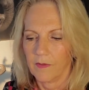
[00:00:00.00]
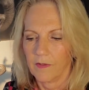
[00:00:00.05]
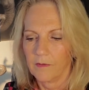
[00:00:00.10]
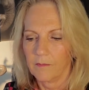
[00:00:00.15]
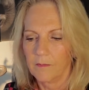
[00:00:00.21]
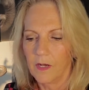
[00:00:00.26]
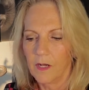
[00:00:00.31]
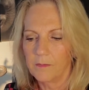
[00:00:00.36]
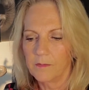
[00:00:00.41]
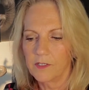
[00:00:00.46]

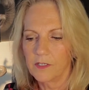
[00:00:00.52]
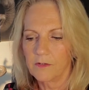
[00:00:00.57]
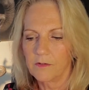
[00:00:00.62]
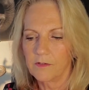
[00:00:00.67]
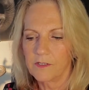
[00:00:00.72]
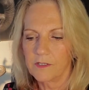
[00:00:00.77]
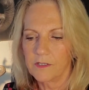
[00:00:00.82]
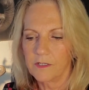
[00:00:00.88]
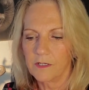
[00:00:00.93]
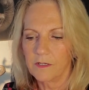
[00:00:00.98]
Popsicle
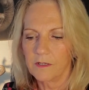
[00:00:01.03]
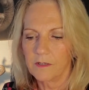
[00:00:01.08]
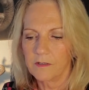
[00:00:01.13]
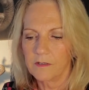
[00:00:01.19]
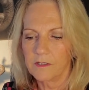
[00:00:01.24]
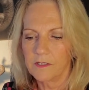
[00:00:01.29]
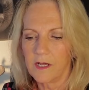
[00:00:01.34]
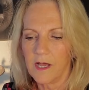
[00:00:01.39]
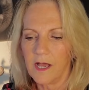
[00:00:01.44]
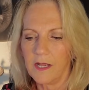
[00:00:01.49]
stick,
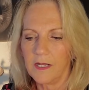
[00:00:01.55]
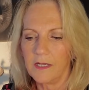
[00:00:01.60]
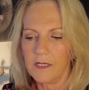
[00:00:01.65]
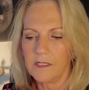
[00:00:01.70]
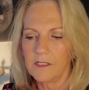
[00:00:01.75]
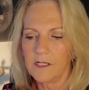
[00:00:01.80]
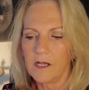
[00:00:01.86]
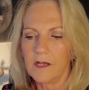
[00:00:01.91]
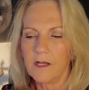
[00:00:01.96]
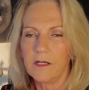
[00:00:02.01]
tiny,
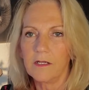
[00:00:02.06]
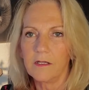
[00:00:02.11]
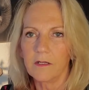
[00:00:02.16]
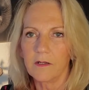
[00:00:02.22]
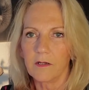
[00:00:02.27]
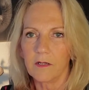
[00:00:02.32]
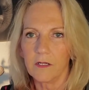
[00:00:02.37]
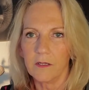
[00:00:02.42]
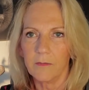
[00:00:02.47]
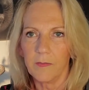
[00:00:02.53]
tiny
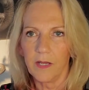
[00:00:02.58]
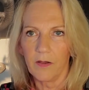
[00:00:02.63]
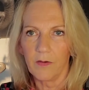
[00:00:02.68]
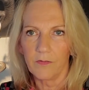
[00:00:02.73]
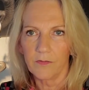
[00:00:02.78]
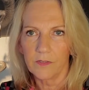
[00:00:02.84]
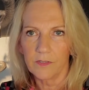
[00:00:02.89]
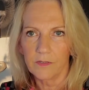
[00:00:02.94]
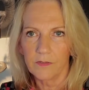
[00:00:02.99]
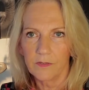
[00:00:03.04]
little
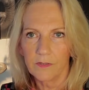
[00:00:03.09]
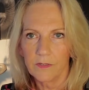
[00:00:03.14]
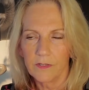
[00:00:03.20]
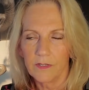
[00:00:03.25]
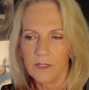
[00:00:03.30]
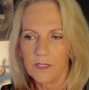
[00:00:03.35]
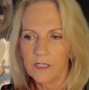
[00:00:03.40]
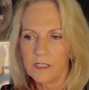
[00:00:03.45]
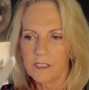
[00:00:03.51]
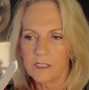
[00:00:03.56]
amount.
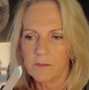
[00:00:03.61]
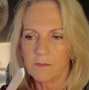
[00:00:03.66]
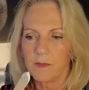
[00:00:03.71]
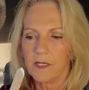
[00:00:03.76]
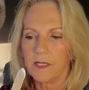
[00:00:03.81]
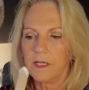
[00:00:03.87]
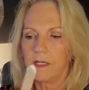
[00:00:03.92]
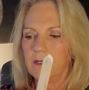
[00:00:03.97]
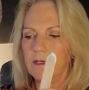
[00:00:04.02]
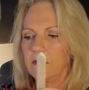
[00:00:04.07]

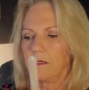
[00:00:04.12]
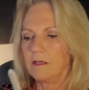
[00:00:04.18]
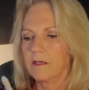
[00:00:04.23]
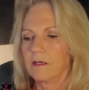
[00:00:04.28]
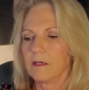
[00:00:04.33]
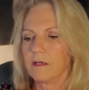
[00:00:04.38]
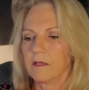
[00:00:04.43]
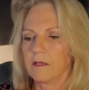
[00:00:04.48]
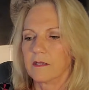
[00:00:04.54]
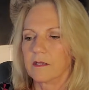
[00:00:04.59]
Explain
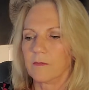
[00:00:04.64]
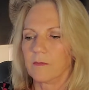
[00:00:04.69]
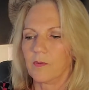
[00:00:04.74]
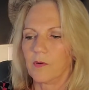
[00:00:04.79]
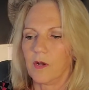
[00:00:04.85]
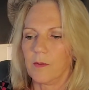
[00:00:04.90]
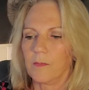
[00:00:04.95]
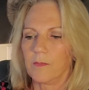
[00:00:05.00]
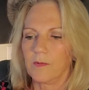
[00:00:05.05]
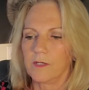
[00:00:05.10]
the
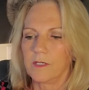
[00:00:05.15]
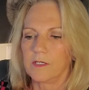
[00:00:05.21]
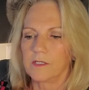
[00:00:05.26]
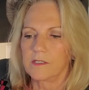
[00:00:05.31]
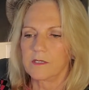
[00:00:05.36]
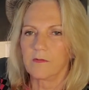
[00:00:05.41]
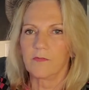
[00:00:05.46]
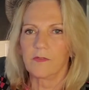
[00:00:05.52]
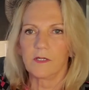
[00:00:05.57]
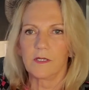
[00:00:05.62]
properties
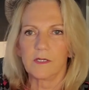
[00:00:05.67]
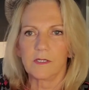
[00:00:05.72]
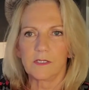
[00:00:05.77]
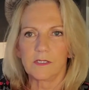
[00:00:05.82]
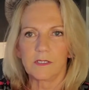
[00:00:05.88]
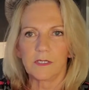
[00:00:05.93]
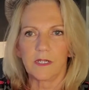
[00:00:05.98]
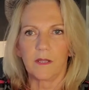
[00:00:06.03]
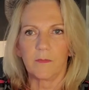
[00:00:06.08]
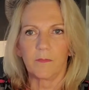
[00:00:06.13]
of this
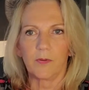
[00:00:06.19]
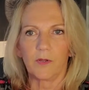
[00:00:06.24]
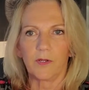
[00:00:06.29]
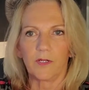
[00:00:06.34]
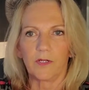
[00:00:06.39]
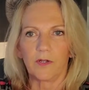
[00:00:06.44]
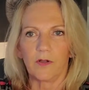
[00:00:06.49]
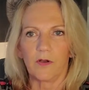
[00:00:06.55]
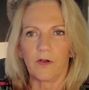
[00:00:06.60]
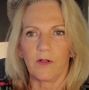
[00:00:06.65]
and put
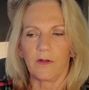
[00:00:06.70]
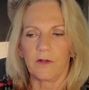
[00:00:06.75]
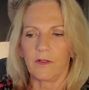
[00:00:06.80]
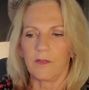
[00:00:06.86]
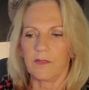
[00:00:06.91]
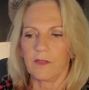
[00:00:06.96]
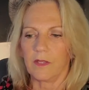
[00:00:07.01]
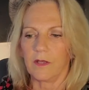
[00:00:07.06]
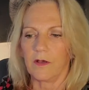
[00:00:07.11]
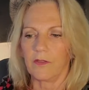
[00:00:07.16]
it on
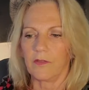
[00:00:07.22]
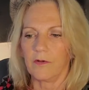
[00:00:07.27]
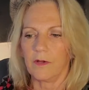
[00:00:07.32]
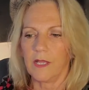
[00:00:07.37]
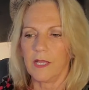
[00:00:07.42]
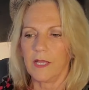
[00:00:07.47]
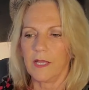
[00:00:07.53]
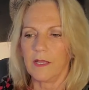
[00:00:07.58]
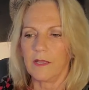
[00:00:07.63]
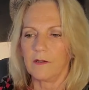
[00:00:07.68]
the other
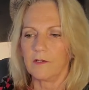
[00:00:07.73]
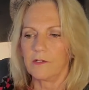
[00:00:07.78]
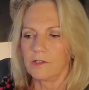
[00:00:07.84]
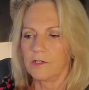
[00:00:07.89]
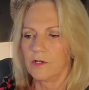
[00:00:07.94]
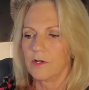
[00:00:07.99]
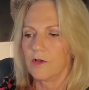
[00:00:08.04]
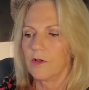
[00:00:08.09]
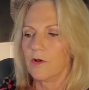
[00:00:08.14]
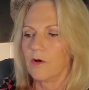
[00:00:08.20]
hand
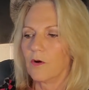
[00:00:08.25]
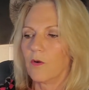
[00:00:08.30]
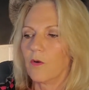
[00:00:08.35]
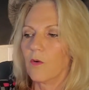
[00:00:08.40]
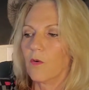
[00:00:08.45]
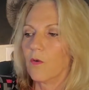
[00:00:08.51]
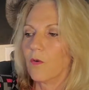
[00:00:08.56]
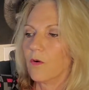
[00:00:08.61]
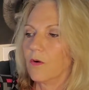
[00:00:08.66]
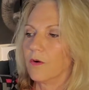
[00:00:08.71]

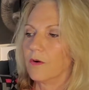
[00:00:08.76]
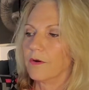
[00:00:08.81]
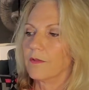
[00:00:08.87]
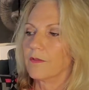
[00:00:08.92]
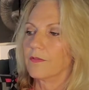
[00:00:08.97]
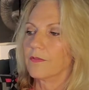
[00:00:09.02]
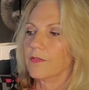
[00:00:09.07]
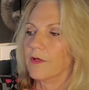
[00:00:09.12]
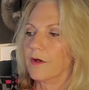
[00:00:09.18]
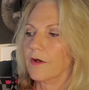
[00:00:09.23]
or
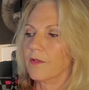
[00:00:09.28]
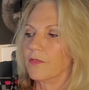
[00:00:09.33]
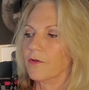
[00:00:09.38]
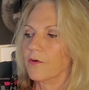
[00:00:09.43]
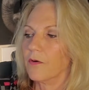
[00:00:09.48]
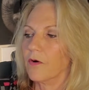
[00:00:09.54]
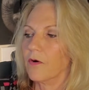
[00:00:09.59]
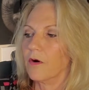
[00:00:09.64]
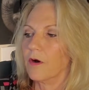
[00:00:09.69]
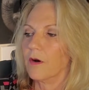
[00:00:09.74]
the other
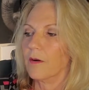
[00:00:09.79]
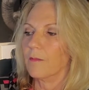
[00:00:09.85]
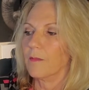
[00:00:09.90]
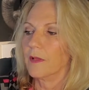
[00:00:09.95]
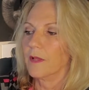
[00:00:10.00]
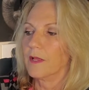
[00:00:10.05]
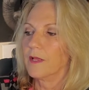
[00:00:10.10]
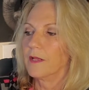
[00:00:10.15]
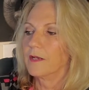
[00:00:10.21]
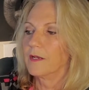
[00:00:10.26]
arm.
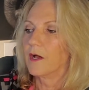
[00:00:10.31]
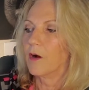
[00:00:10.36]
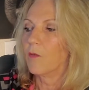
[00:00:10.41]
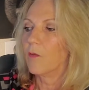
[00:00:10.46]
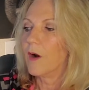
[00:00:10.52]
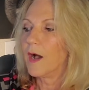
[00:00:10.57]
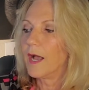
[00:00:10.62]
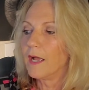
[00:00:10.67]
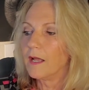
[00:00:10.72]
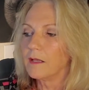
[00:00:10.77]
Now,
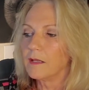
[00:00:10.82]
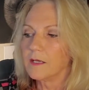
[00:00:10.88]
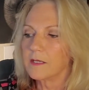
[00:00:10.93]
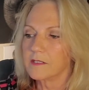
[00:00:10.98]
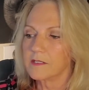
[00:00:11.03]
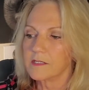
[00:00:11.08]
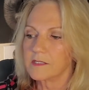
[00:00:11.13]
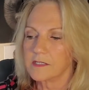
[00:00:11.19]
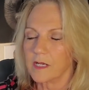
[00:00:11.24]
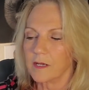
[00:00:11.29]
why I like
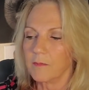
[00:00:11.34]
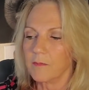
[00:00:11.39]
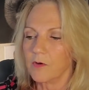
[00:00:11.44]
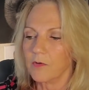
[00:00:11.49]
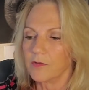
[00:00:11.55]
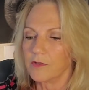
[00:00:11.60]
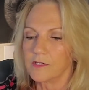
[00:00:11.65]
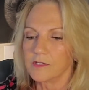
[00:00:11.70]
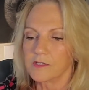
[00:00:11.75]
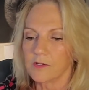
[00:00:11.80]
to demo
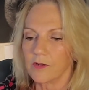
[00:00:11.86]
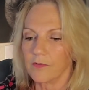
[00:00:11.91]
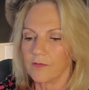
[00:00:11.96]
this on